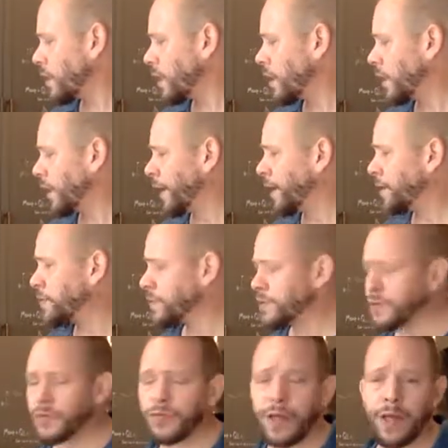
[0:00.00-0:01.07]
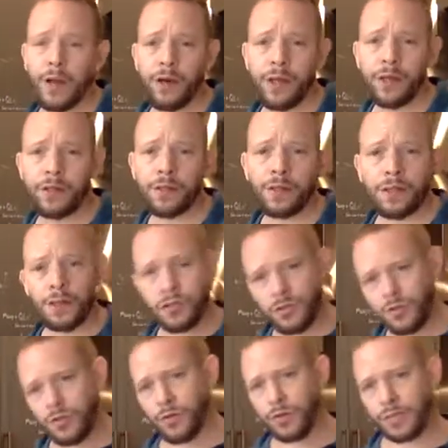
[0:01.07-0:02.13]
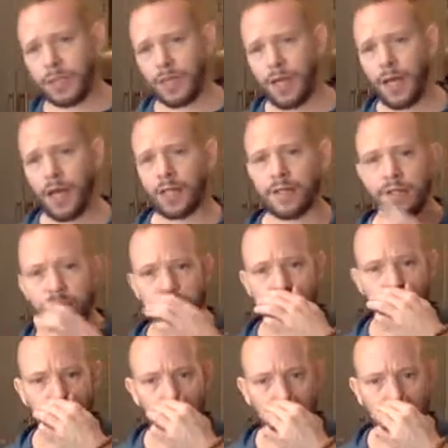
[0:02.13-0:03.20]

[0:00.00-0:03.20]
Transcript: All right, in terms of carrying and controlling the axes,